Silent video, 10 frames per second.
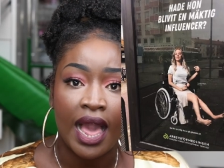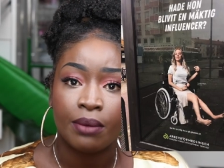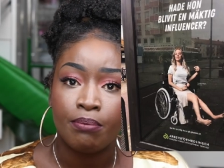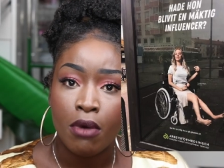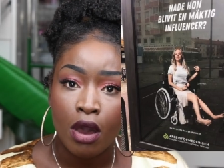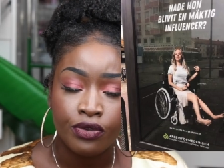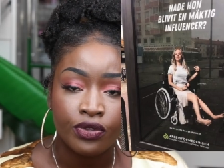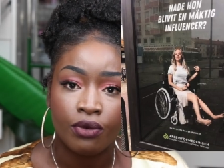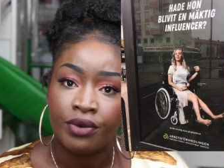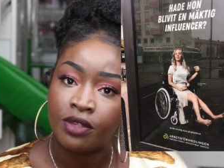and
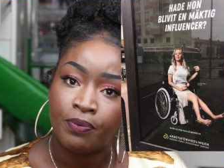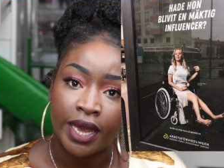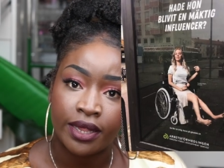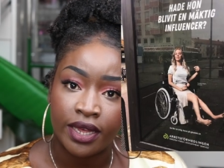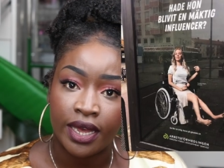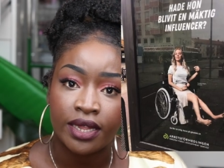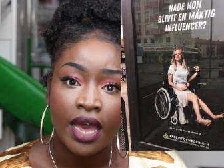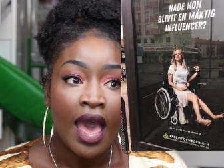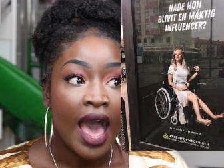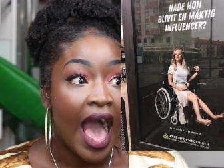most respected
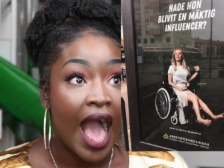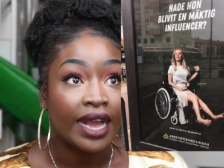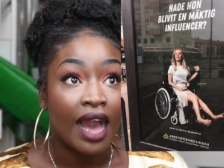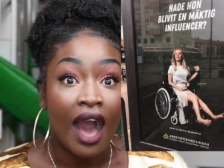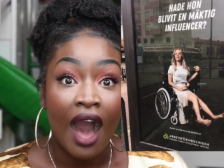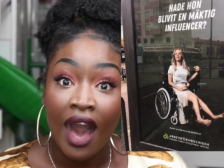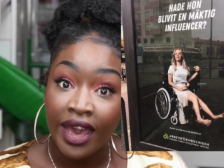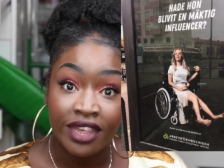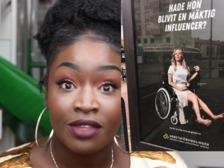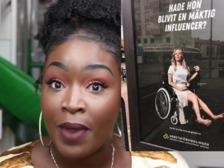and
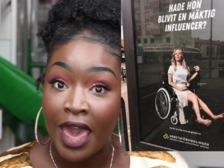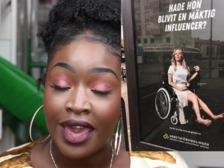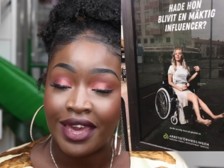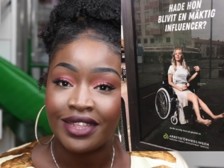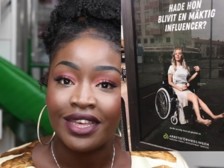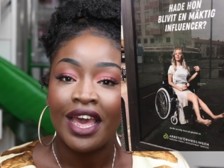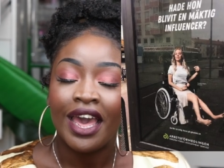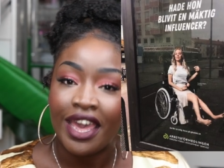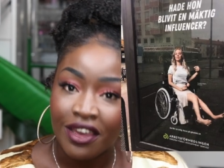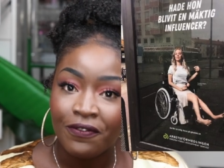highest paid
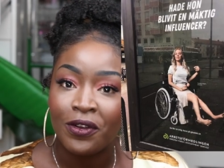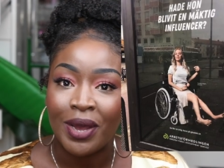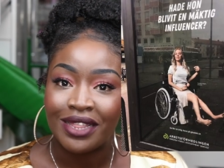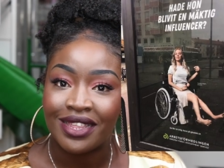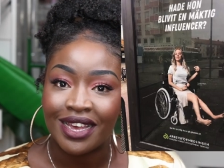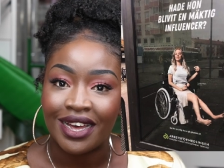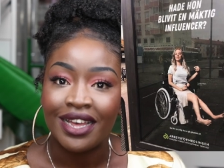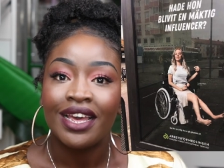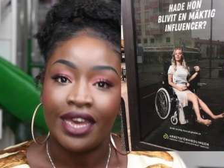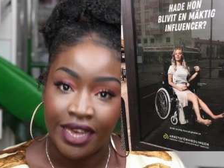influencer
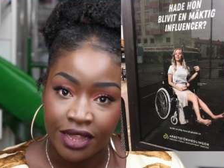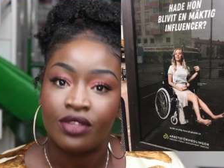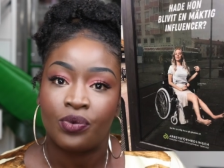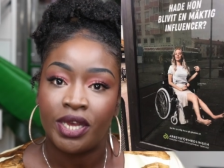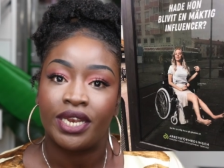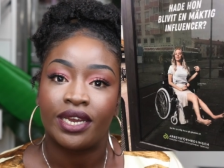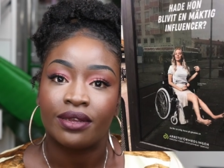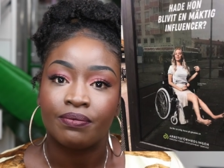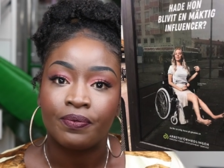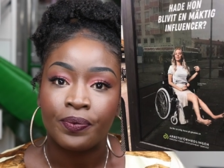in
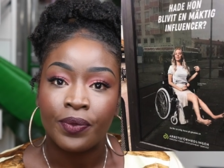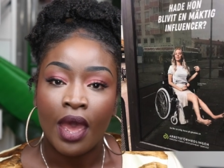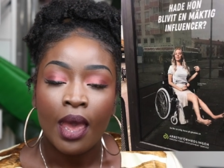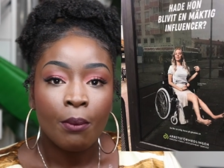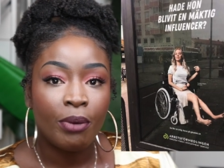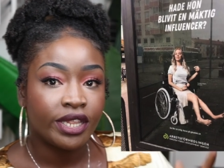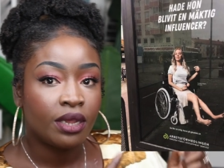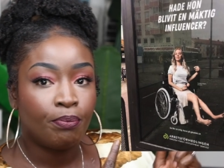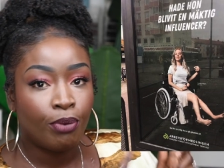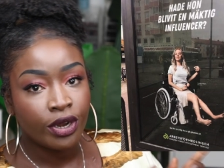Sweden. But
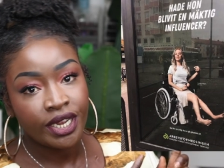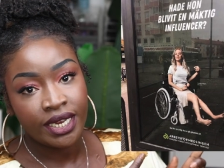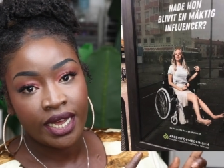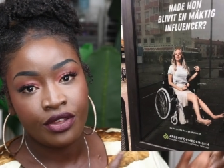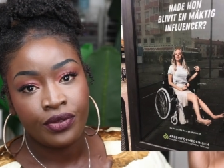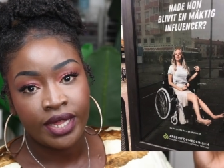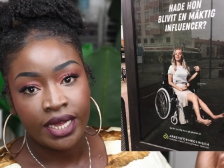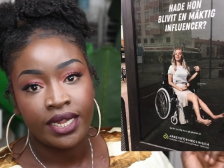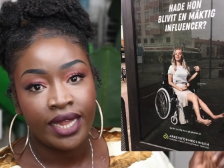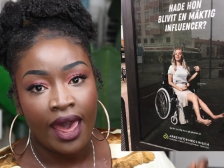the body that you
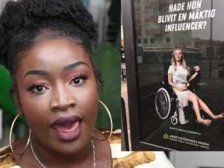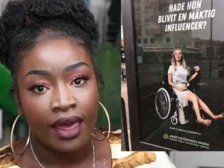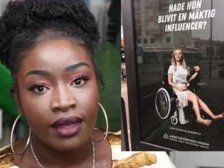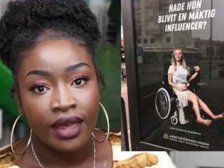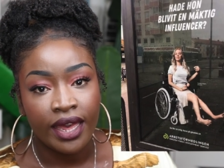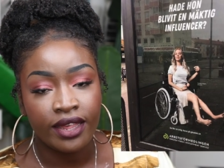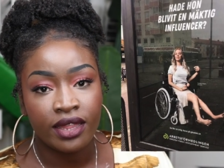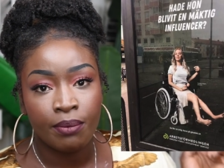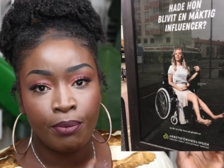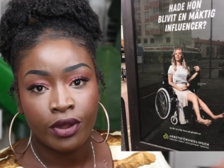see there is
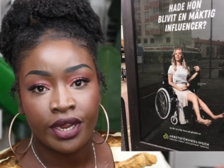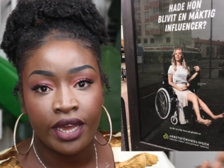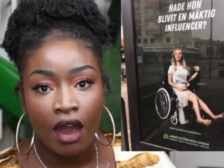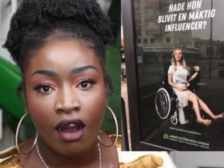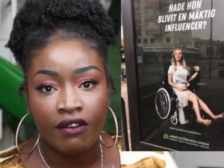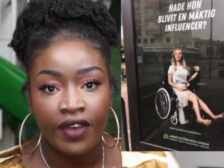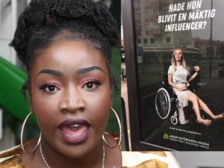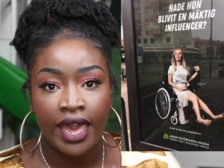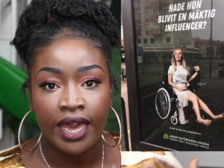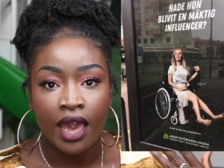the body of
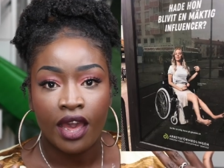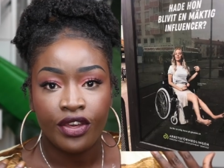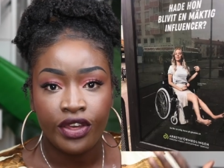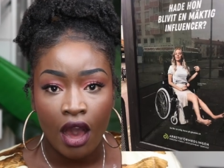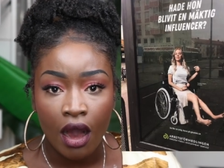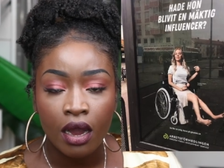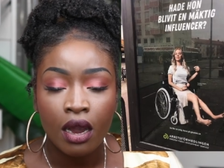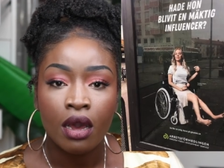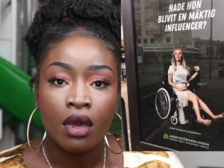a young